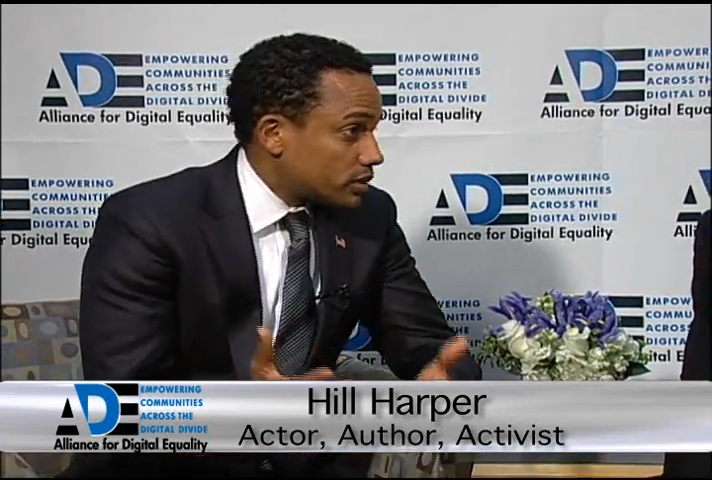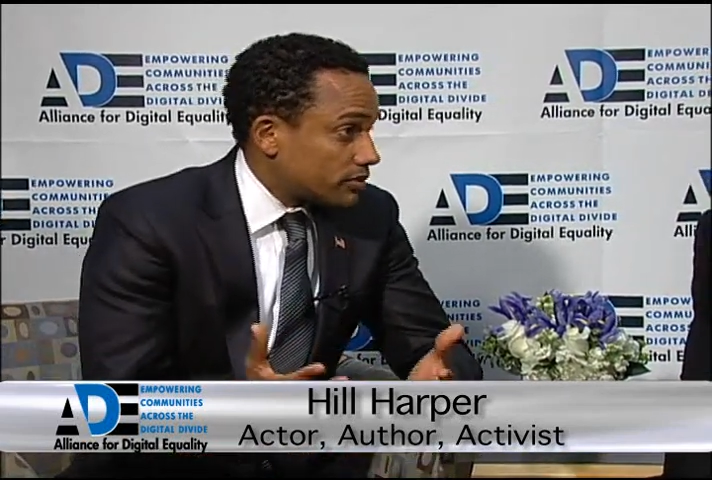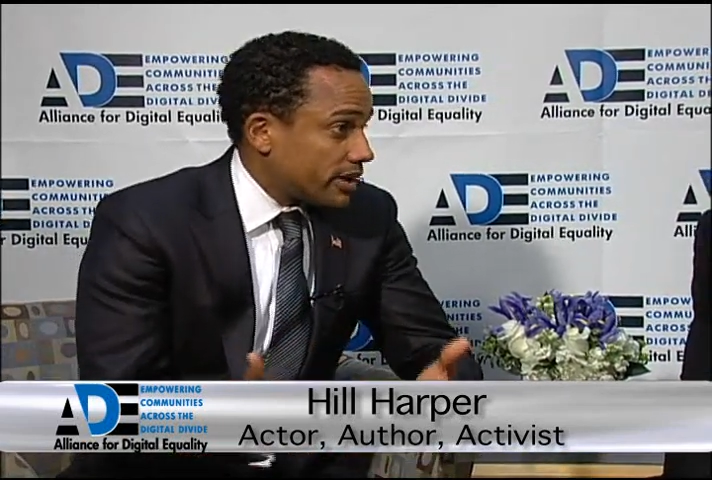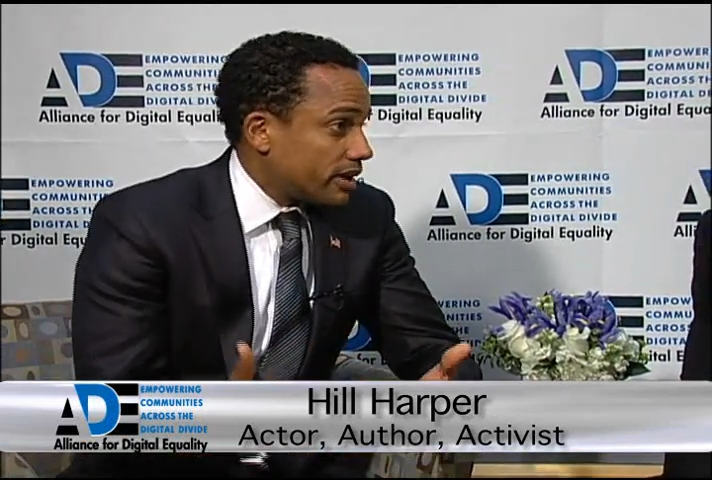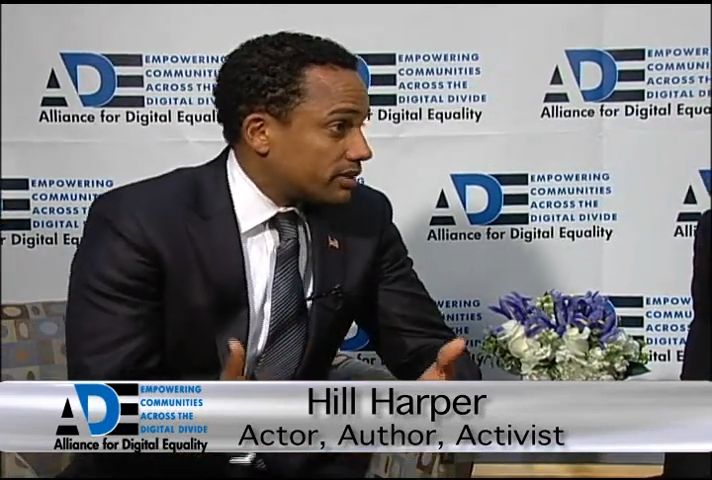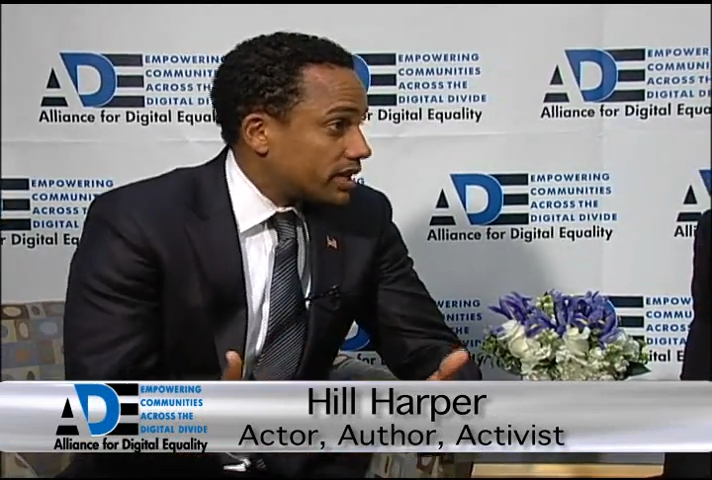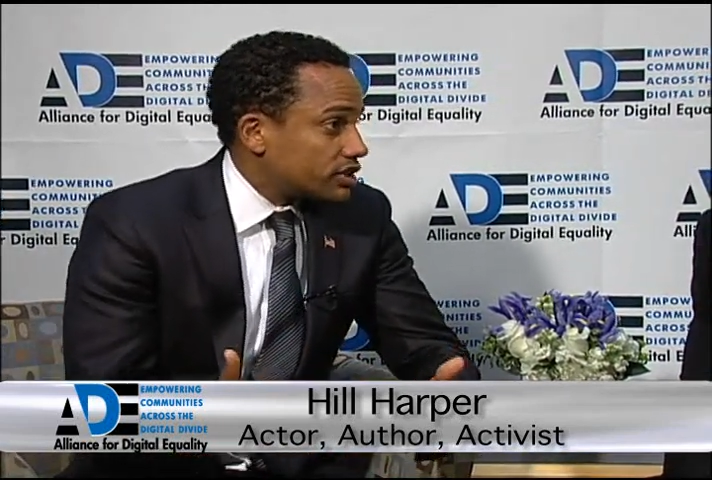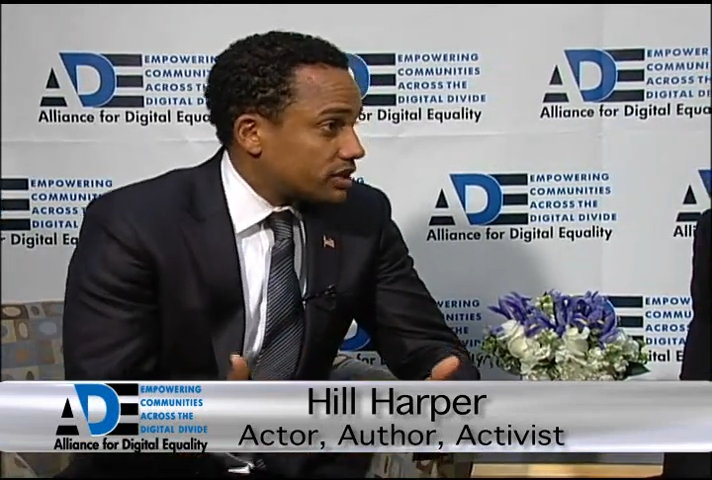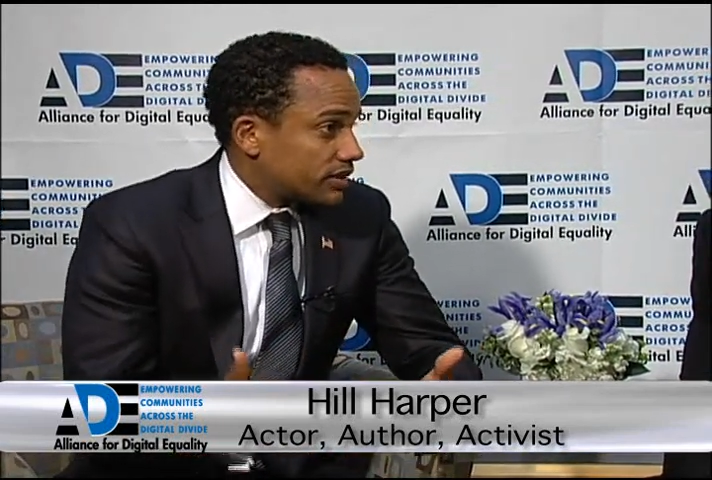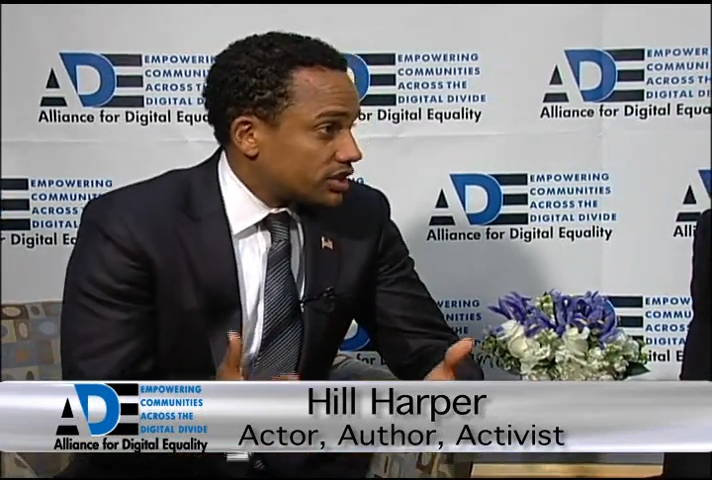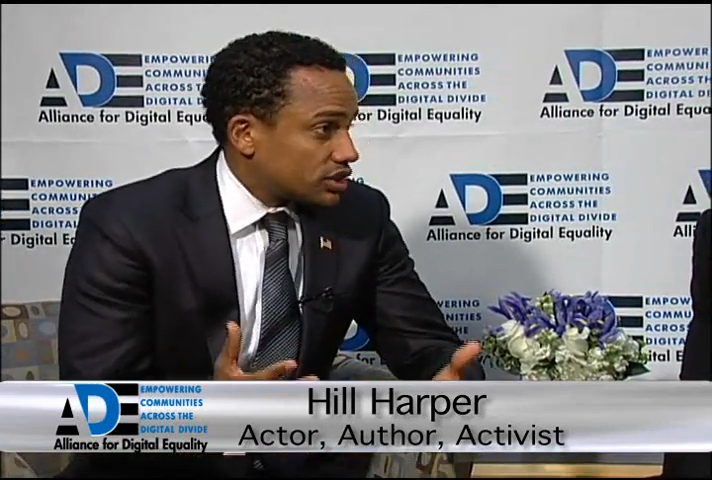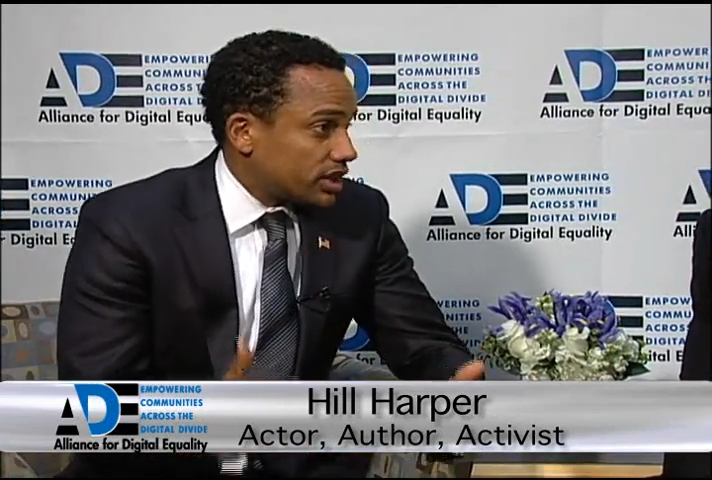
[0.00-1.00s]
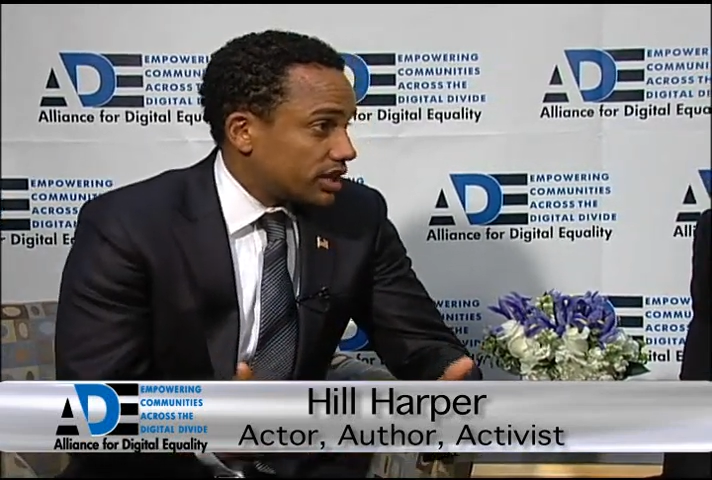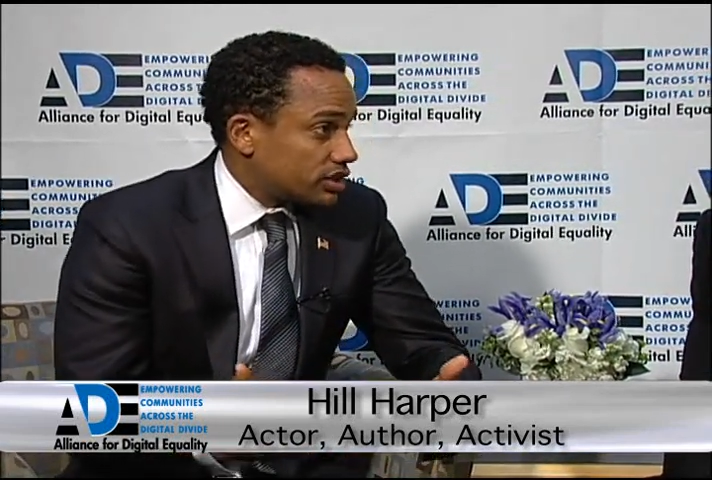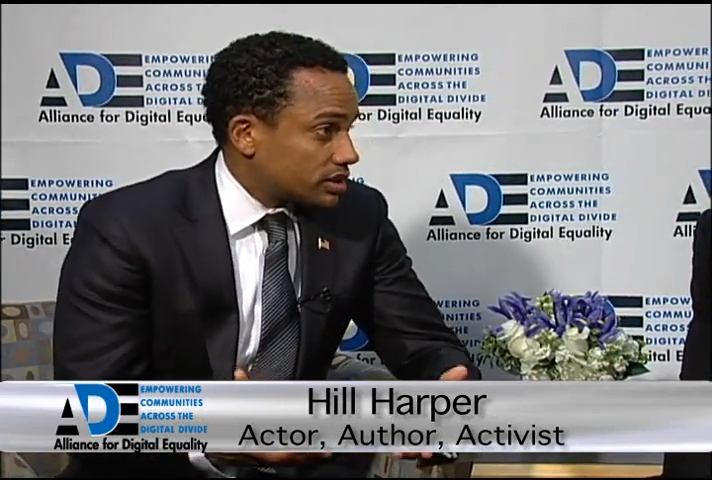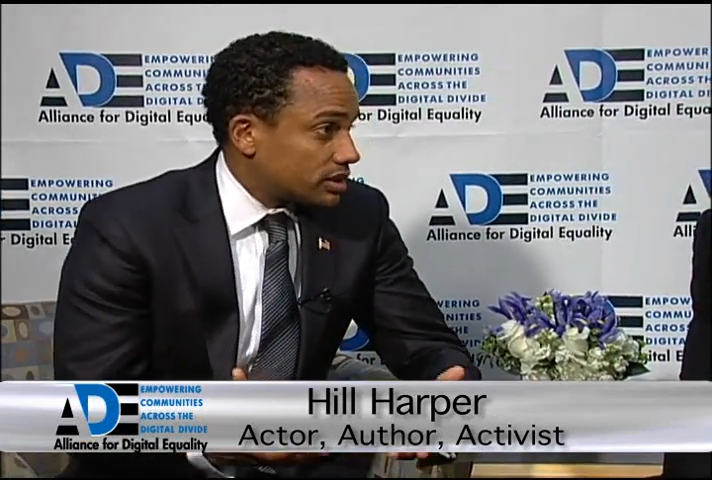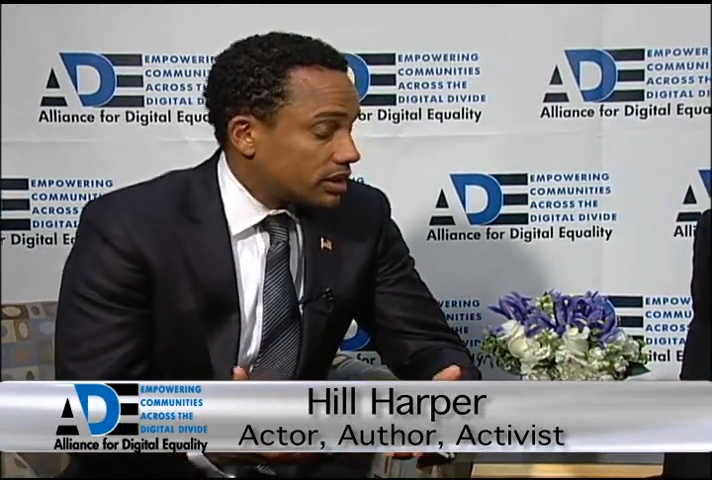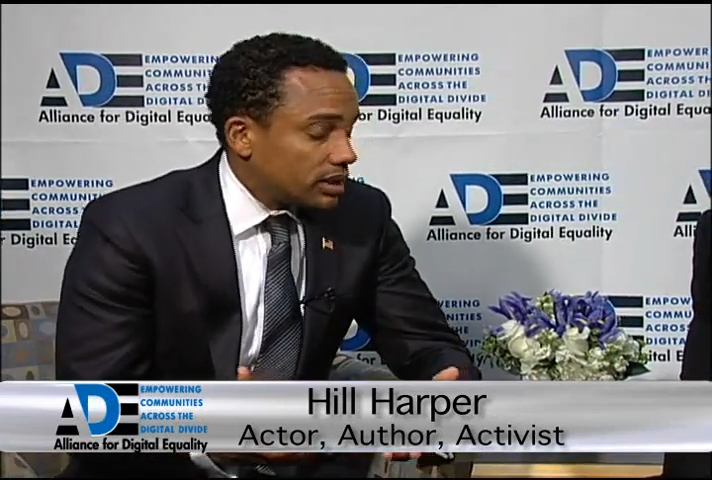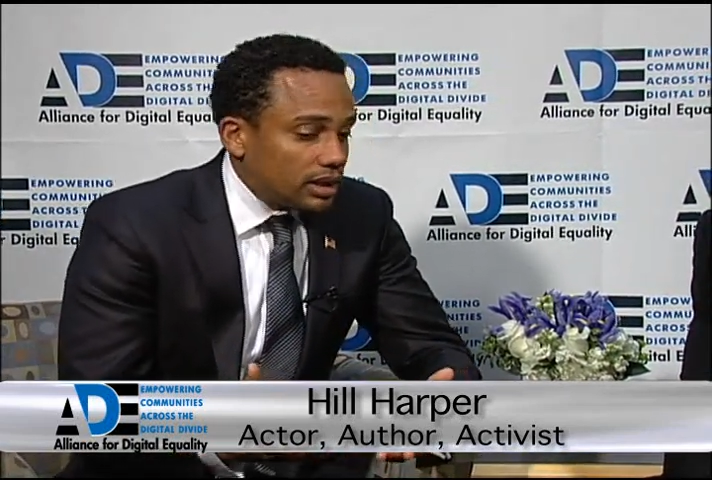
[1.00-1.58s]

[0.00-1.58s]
with a foundation of education.